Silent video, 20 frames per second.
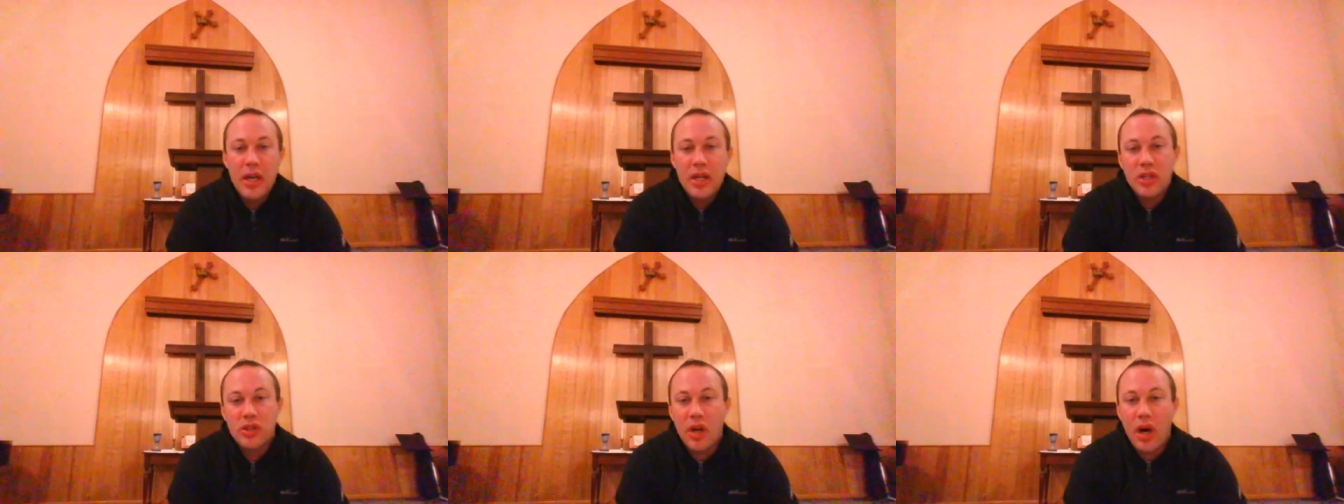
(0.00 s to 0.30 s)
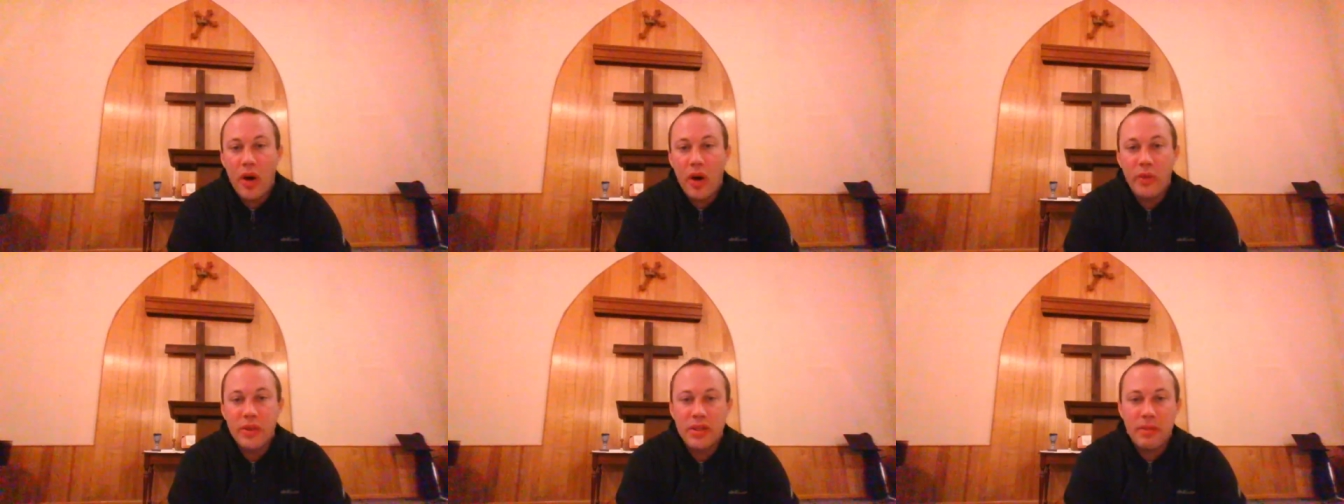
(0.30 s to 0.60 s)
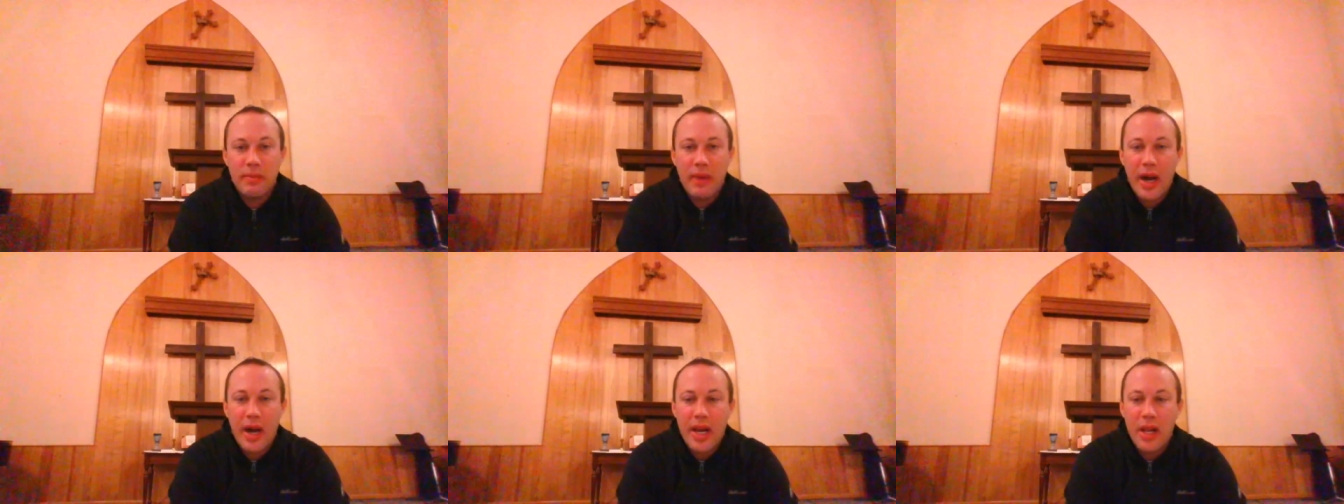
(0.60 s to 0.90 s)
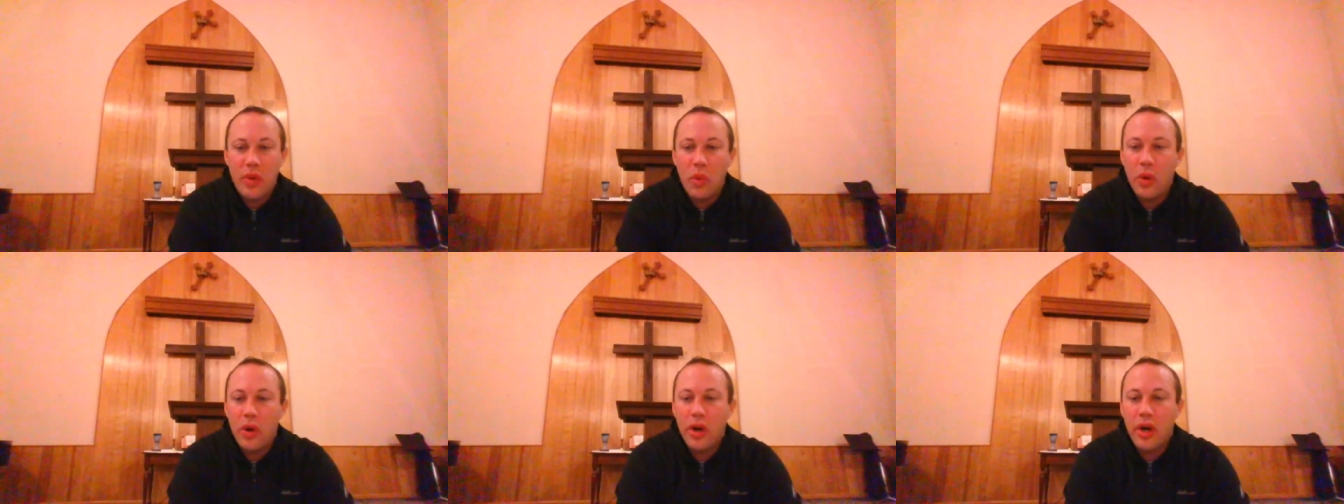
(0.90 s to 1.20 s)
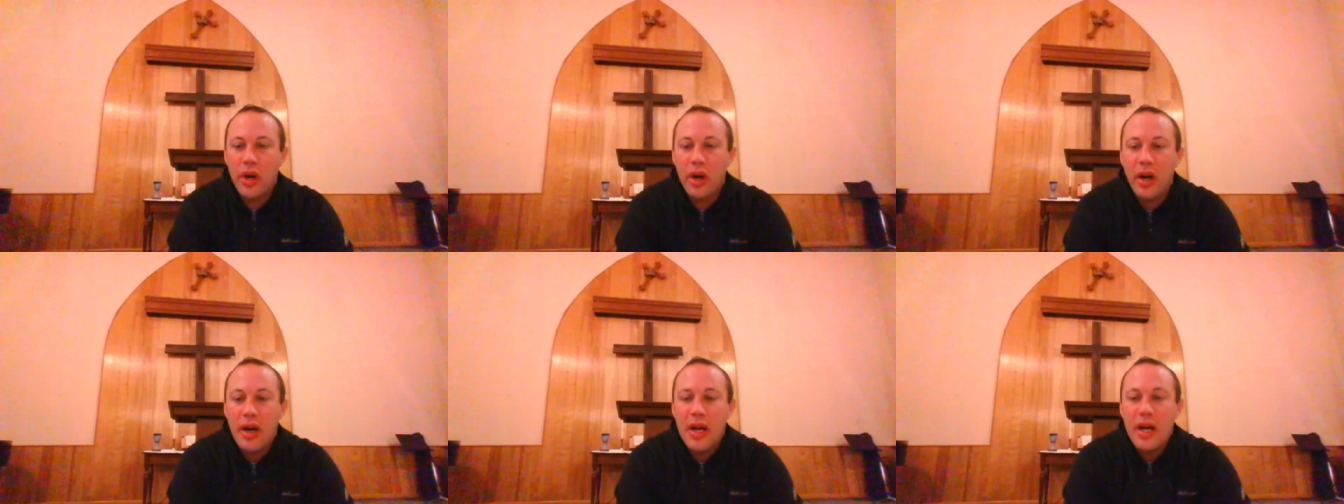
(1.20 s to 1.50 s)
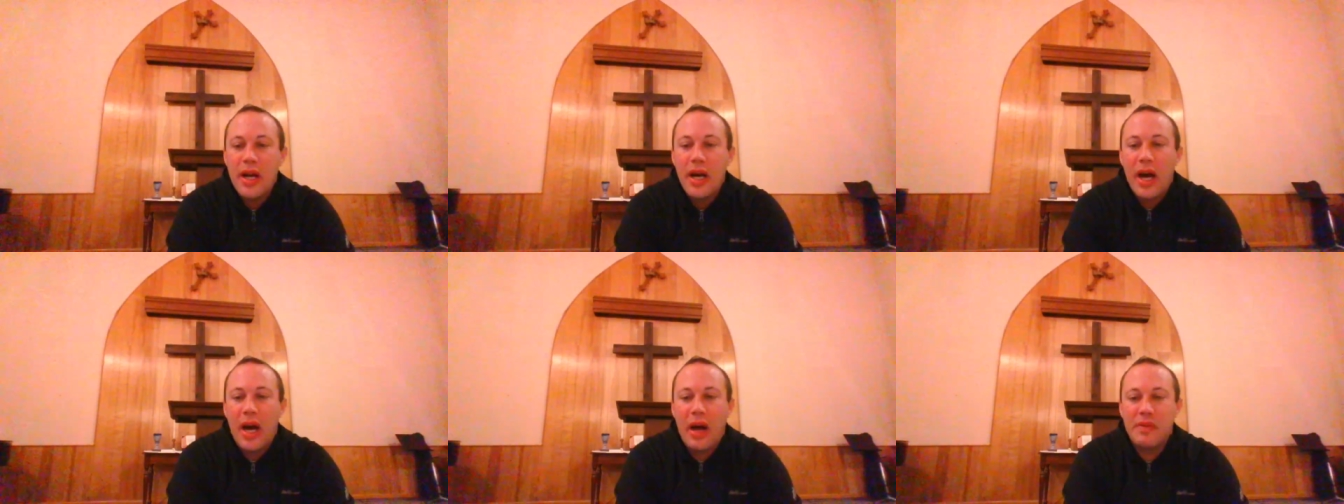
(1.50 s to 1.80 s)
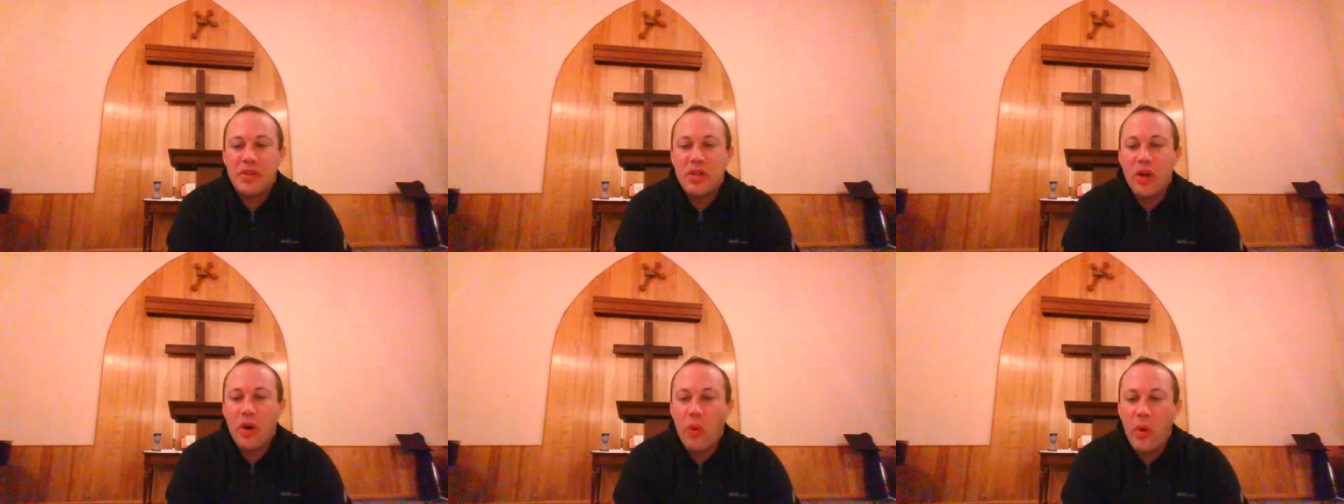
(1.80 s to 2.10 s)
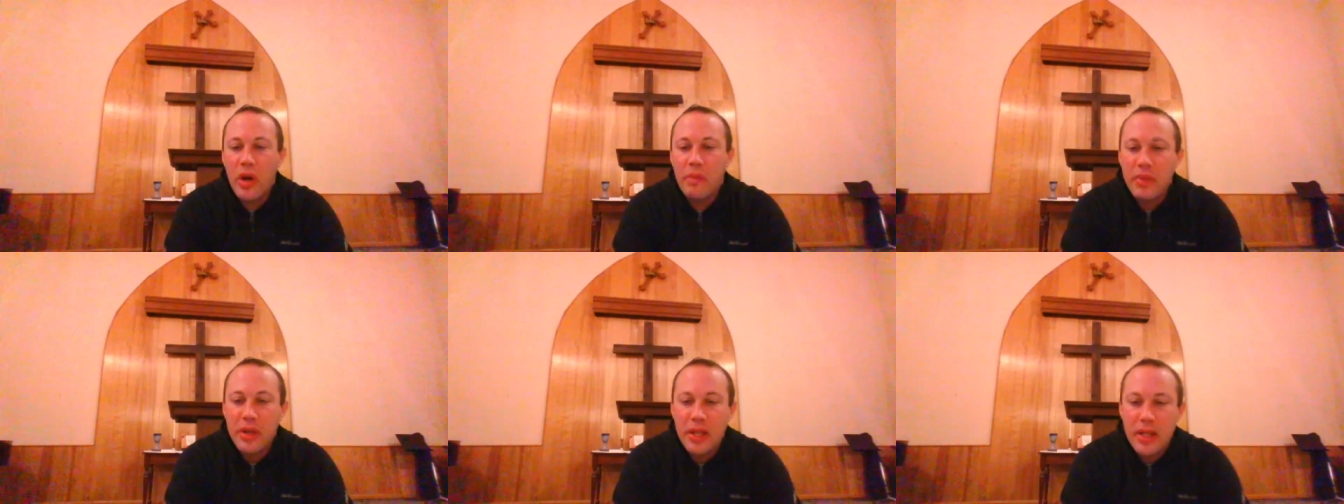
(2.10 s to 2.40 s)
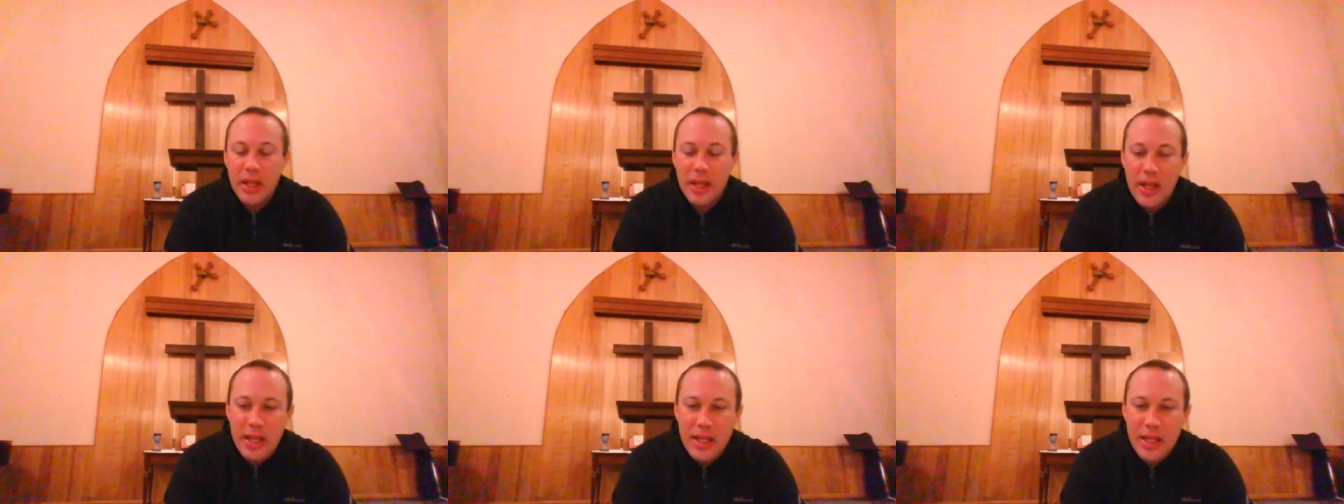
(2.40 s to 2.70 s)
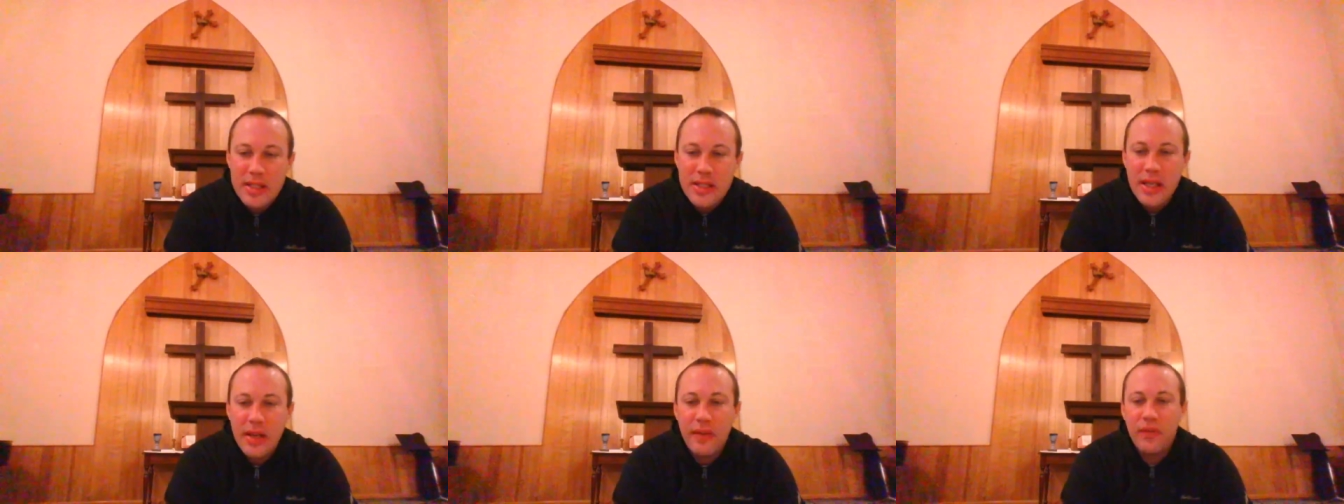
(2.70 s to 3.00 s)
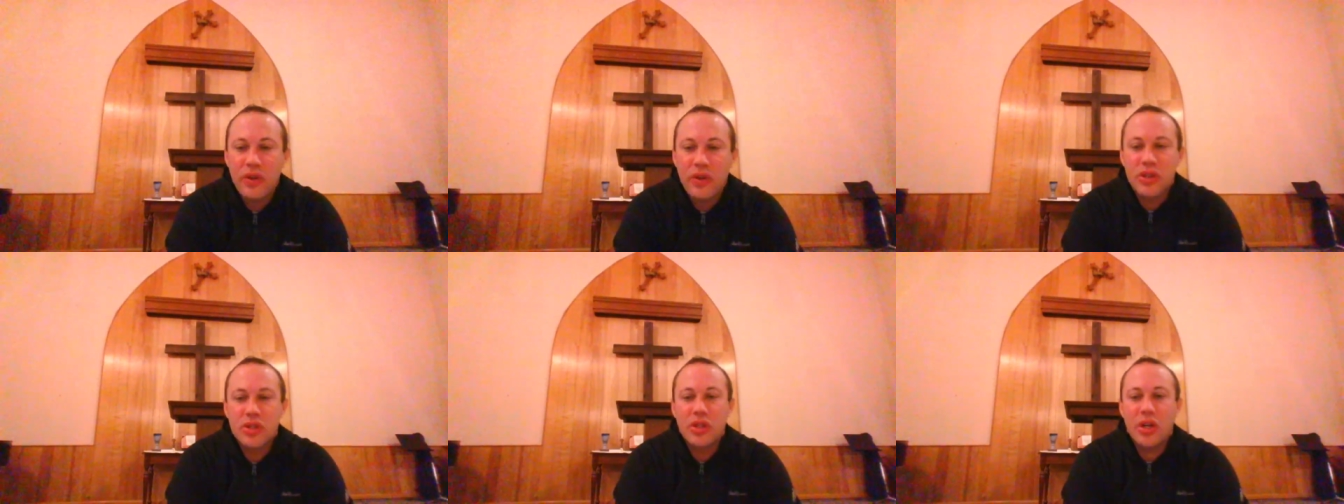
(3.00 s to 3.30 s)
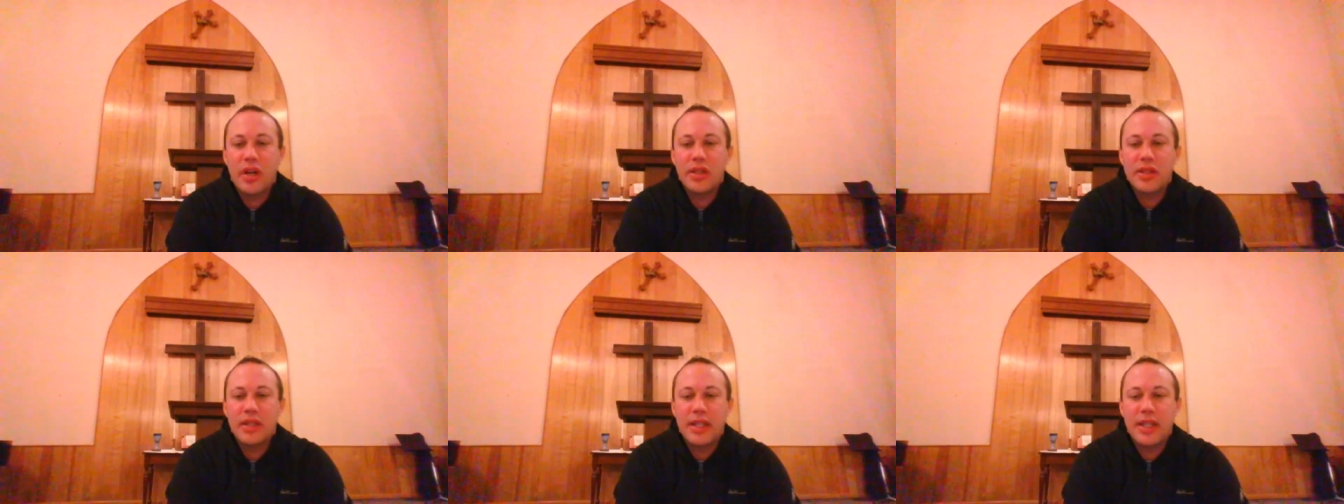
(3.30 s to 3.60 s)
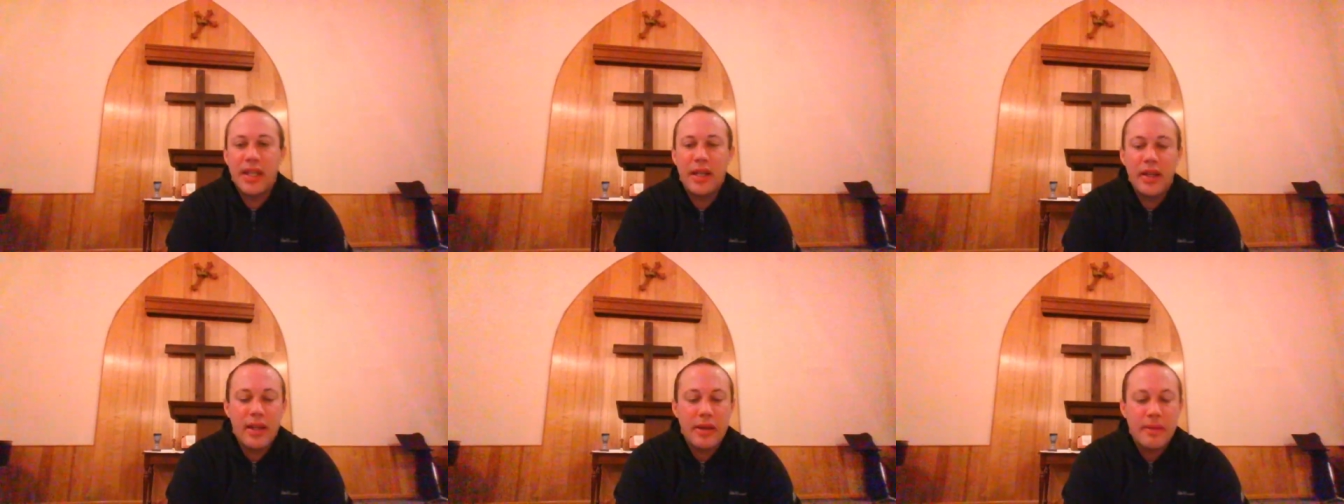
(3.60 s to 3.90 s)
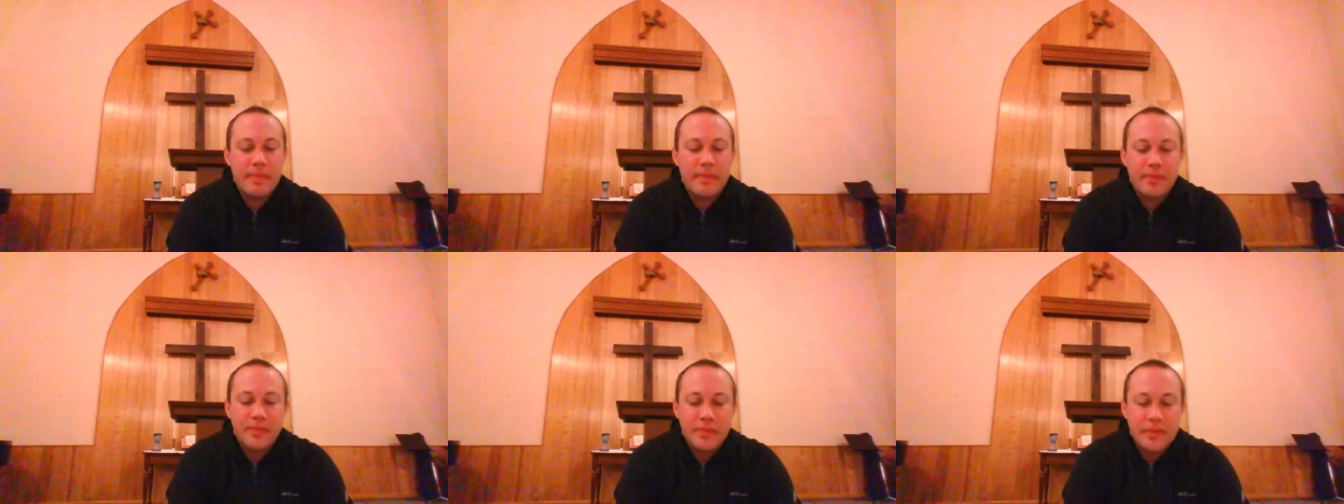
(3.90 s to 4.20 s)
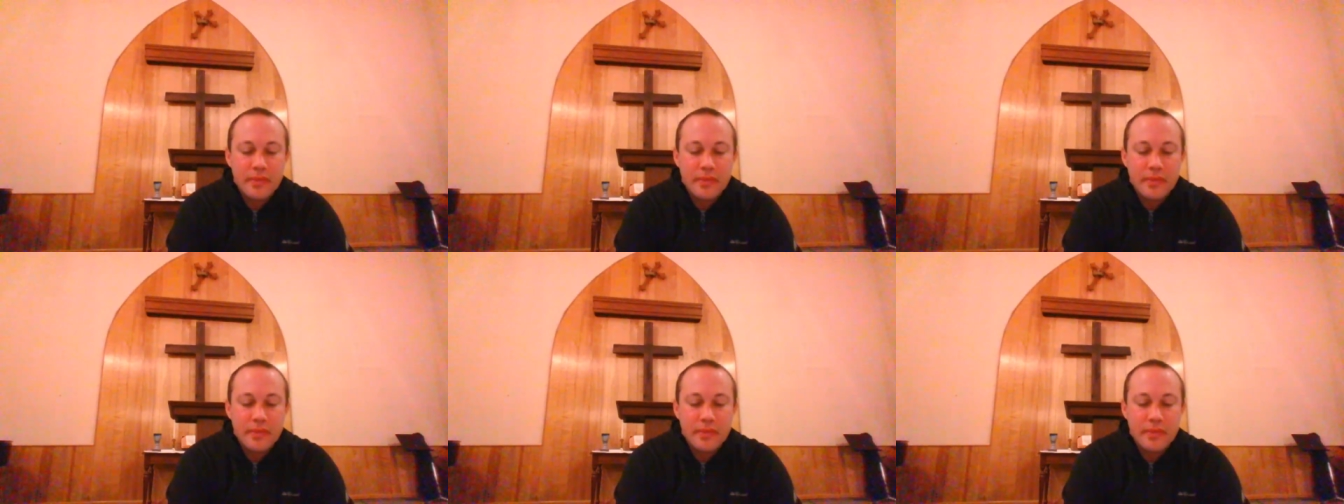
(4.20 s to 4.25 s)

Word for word: Saul was a mighty warrior, um, so it wouldn't be easy for Saul to kill him.